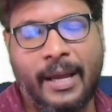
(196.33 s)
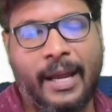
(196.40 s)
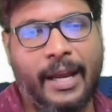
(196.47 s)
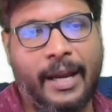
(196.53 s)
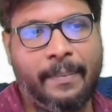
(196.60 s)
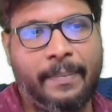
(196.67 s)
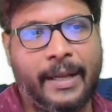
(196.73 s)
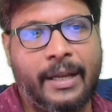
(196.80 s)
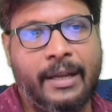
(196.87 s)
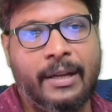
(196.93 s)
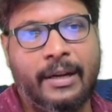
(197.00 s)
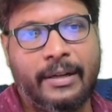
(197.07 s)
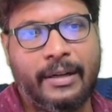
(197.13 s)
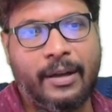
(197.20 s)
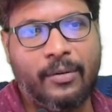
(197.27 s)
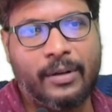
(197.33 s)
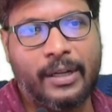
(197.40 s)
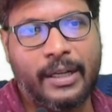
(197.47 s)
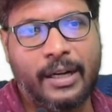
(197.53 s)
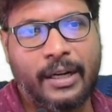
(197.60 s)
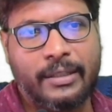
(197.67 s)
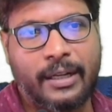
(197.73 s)
empty. Now
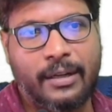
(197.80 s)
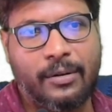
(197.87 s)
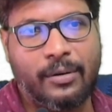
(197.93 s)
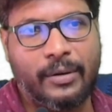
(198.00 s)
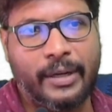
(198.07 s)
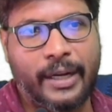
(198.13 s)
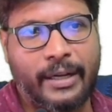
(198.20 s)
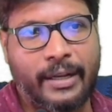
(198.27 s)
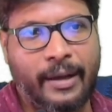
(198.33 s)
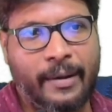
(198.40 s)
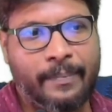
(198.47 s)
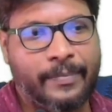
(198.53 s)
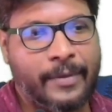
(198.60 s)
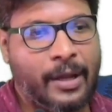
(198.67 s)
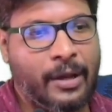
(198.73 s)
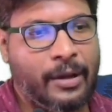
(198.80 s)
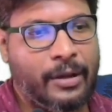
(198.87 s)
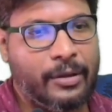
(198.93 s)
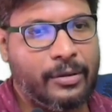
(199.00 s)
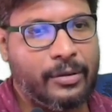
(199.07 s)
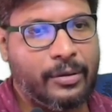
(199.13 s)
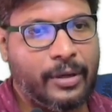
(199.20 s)
click on the load data.
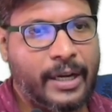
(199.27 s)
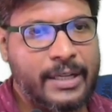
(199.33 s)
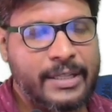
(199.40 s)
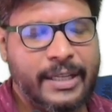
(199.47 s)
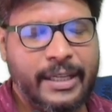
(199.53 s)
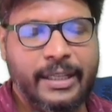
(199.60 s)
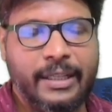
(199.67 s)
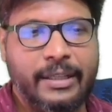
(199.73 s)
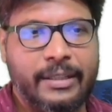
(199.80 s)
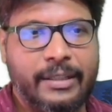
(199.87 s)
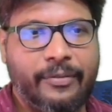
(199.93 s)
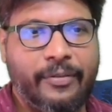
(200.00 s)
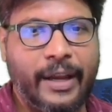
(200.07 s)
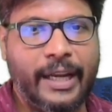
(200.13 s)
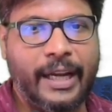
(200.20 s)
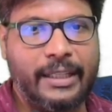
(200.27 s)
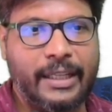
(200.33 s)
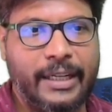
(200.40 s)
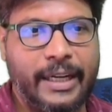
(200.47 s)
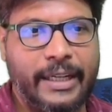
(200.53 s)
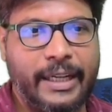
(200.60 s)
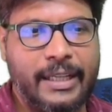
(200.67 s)
You can see the
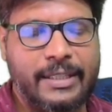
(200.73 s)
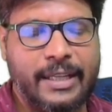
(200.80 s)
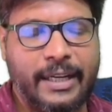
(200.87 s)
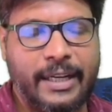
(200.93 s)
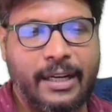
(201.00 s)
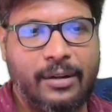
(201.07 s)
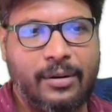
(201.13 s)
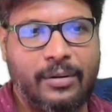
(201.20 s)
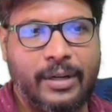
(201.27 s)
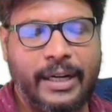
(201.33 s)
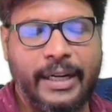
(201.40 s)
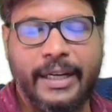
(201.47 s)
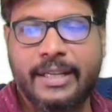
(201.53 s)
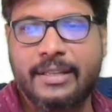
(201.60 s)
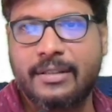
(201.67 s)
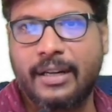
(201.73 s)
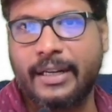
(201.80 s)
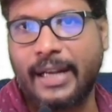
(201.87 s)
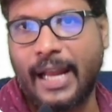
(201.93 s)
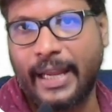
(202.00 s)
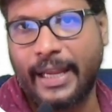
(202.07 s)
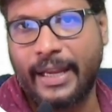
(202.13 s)
500 data is getting loaded. It's
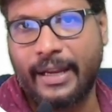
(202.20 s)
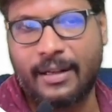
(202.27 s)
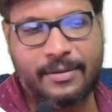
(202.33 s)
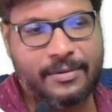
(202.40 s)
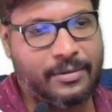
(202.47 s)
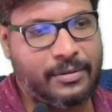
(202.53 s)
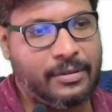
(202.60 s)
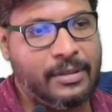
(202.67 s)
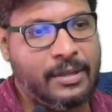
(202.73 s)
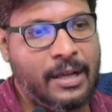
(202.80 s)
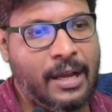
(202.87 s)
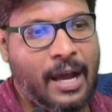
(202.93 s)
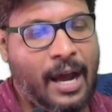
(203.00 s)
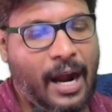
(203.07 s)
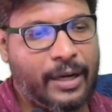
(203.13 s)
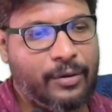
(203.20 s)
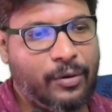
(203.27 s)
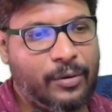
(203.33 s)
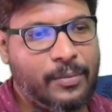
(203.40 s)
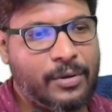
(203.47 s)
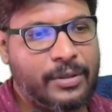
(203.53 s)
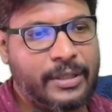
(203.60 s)
not lagging also. And
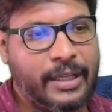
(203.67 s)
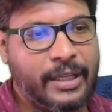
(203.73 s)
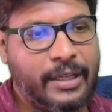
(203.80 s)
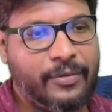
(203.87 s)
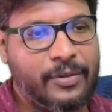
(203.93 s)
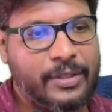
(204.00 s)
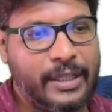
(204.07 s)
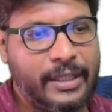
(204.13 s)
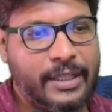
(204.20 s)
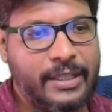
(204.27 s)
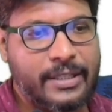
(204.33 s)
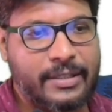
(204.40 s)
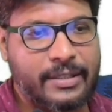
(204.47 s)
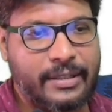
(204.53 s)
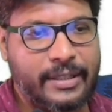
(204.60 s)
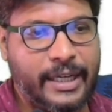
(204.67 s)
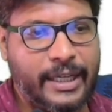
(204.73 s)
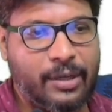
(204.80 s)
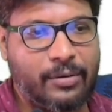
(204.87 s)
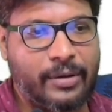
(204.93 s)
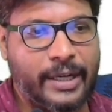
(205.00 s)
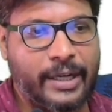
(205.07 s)
one more thing, if you see this
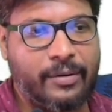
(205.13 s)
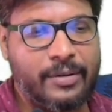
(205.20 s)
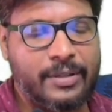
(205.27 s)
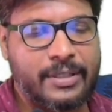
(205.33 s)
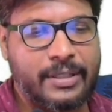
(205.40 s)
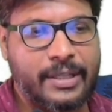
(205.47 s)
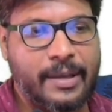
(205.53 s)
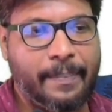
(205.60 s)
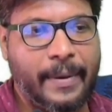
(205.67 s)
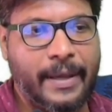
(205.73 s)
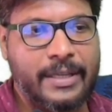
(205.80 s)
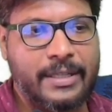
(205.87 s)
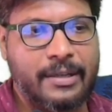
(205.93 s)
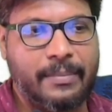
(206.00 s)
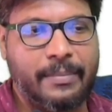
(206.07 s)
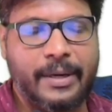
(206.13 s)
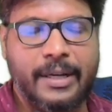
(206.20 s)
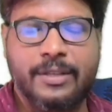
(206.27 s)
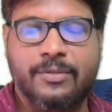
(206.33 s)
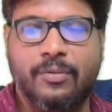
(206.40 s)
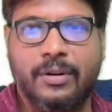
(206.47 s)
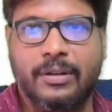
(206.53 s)
network request, the page number
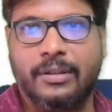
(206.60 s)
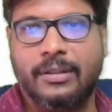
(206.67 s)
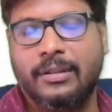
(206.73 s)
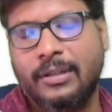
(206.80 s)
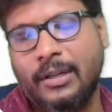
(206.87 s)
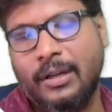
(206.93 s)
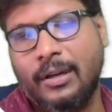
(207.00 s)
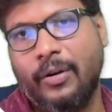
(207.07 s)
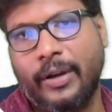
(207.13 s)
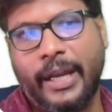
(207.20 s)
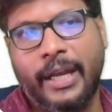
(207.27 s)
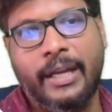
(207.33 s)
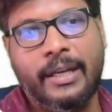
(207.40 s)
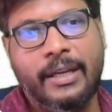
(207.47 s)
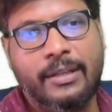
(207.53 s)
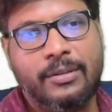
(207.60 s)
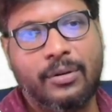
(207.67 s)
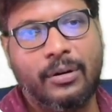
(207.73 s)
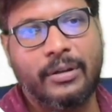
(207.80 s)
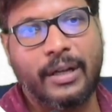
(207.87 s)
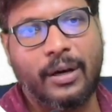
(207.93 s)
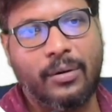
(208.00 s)
is 1. Okay,
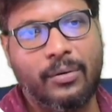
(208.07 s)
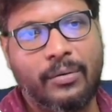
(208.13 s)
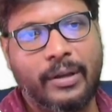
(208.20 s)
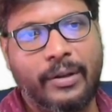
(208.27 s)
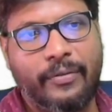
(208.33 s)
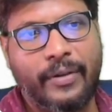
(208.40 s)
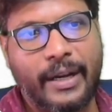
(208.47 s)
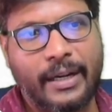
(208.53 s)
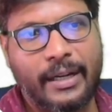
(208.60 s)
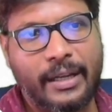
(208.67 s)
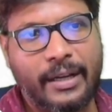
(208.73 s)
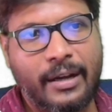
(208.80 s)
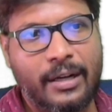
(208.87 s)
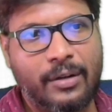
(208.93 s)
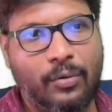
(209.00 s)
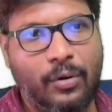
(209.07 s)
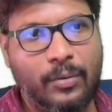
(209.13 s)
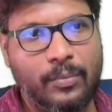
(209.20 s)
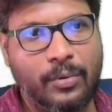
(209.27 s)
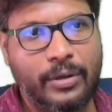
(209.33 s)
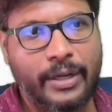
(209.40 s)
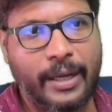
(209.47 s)
so now if I click on one
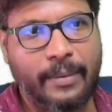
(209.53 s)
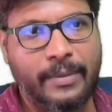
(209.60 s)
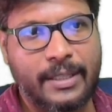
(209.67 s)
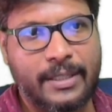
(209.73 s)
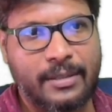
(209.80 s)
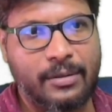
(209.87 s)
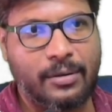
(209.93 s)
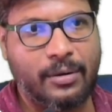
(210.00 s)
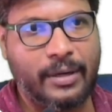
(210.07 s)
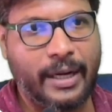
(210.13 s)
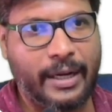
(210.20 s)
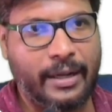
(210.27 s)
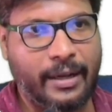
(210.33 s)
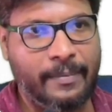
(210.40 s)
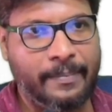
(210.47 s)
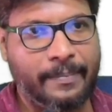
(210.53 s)
more time this load data,